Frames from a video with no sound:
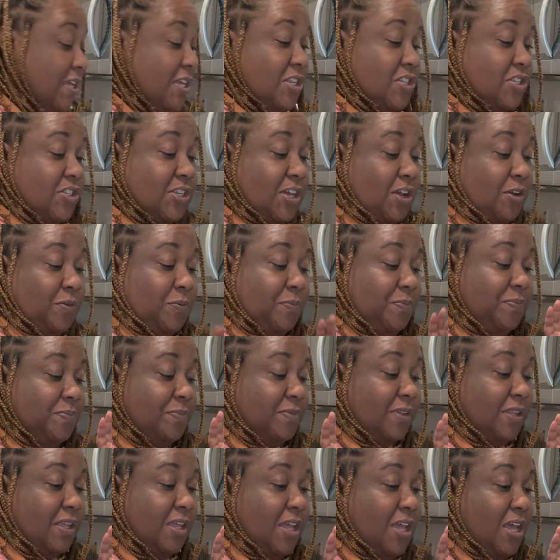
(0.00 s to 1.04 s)
so
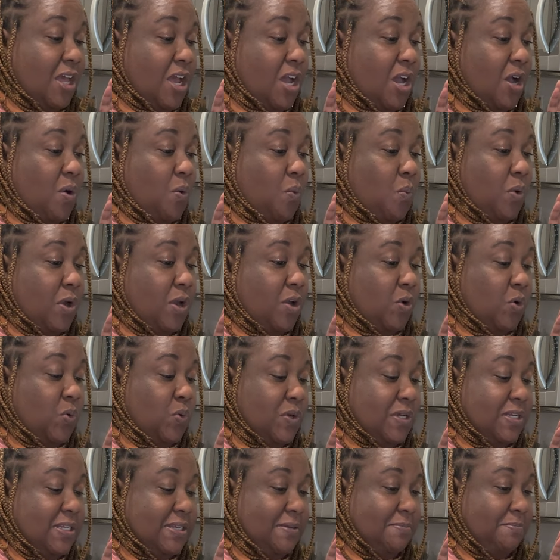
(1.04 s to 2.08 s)
we're
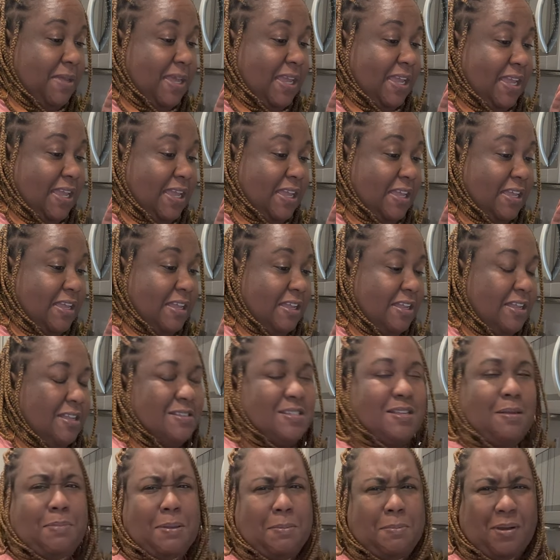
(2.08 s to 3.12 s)
going to make,
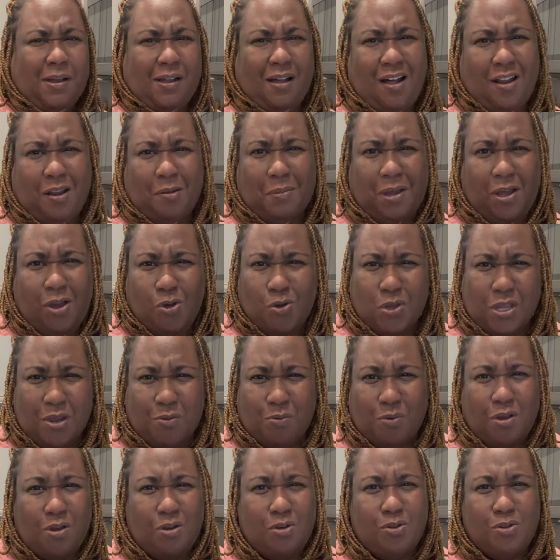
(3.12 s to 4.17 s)
some people call them hoagie
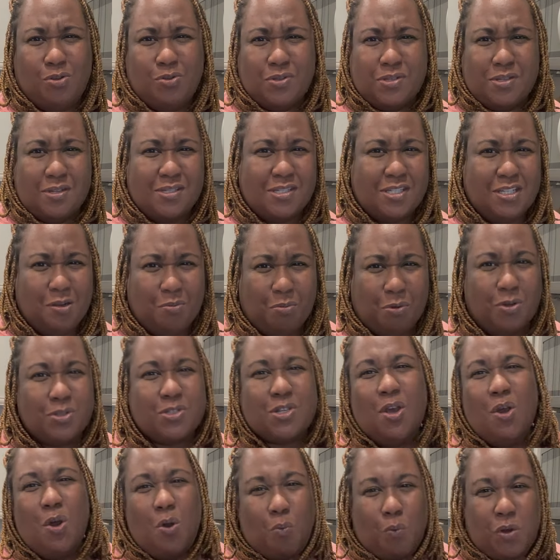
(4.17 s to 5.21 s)
rolls, sub rolls,
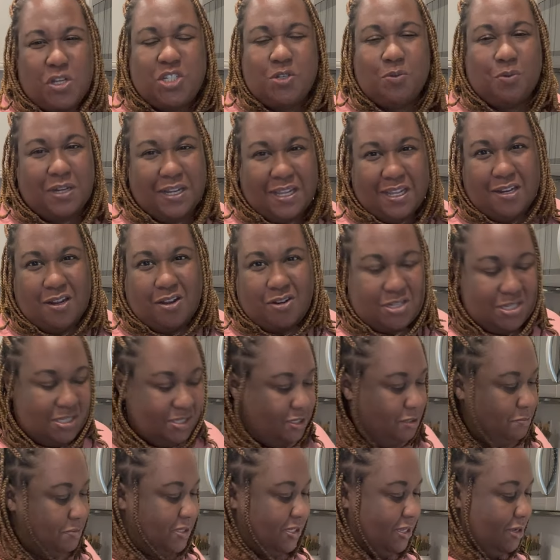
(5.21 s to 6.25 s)
which you would eat on a
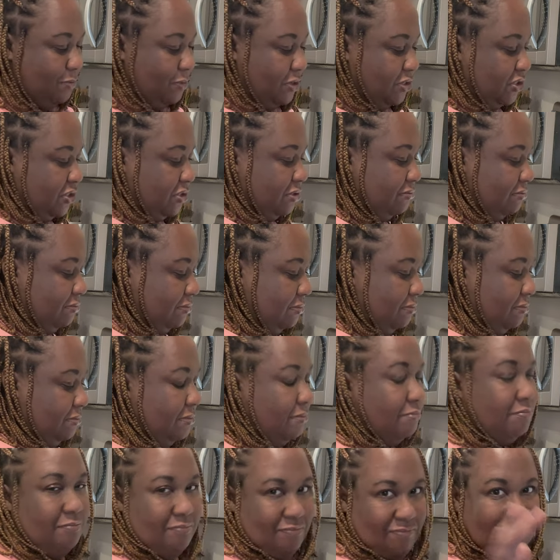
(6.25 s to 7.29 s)
sub sandwich.
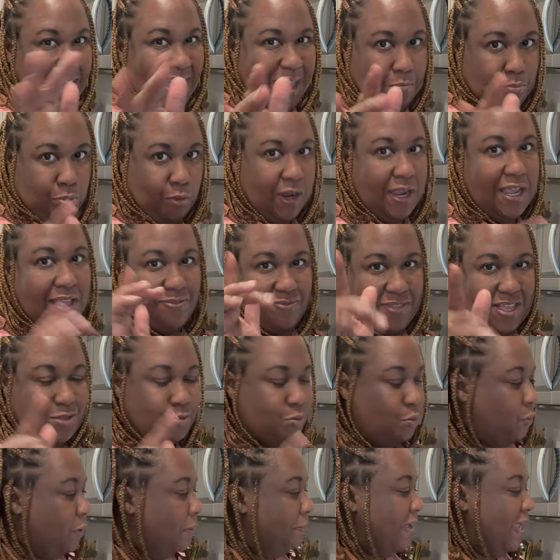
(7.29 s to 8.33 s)
That bread, that's
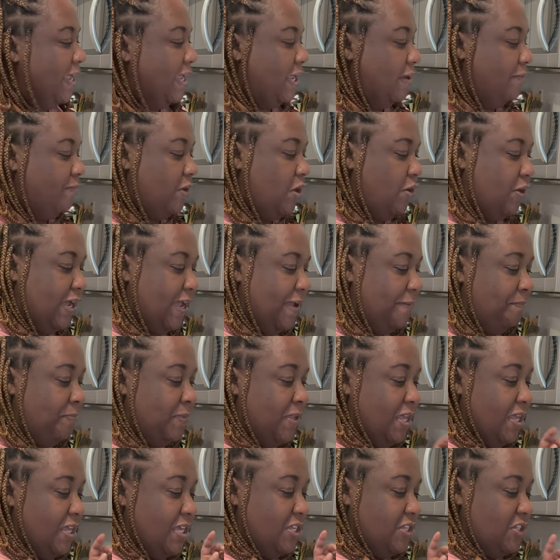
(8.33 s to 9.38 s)
what we're making, okay?
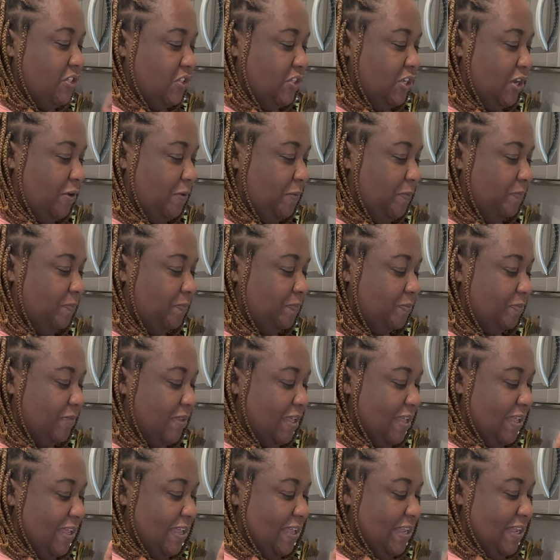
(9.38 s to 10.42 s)
So
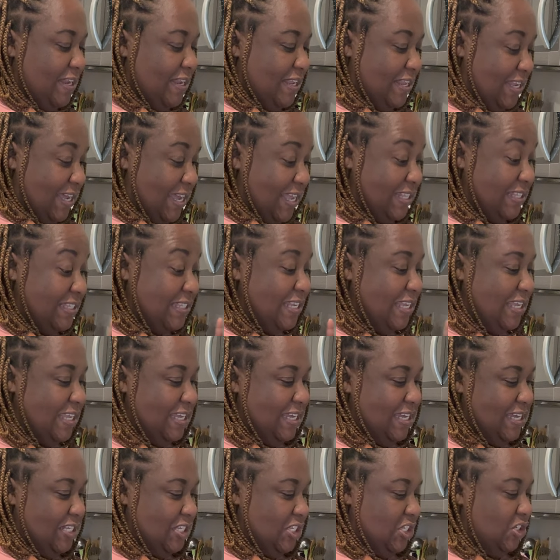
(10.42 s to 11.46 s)
let's
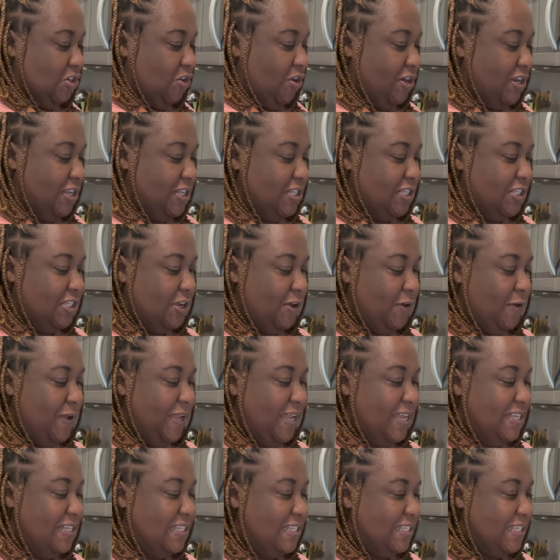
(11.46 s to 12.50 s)
get started. So
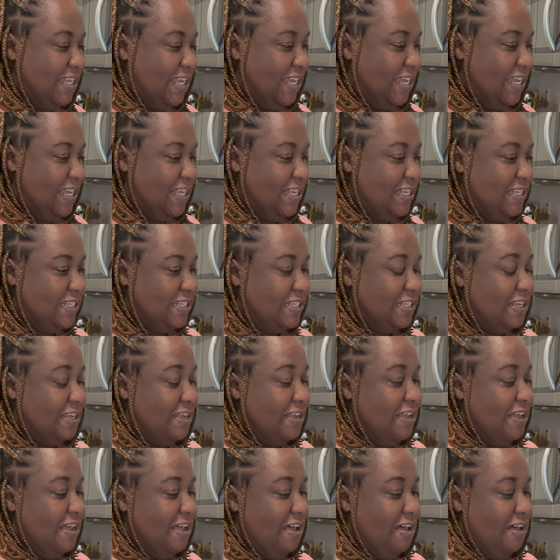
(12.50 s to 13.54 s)
it says
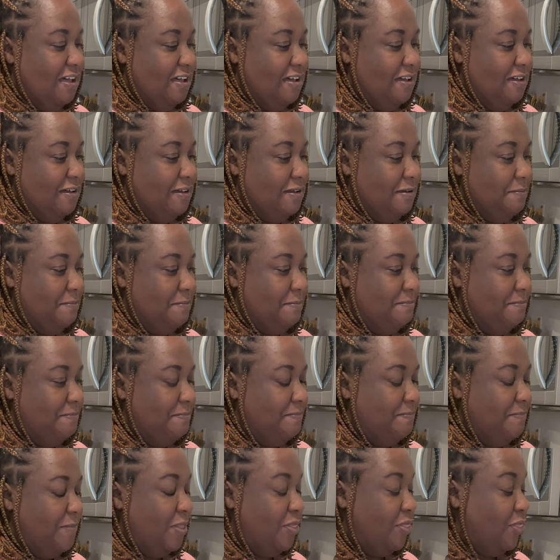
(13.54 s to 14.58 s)

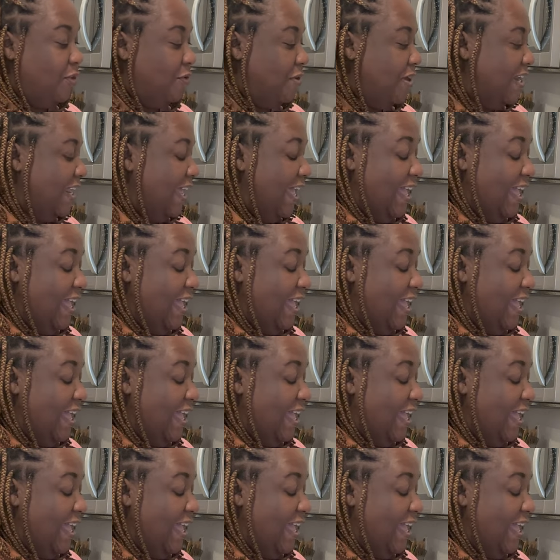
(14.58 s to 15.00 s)
3.5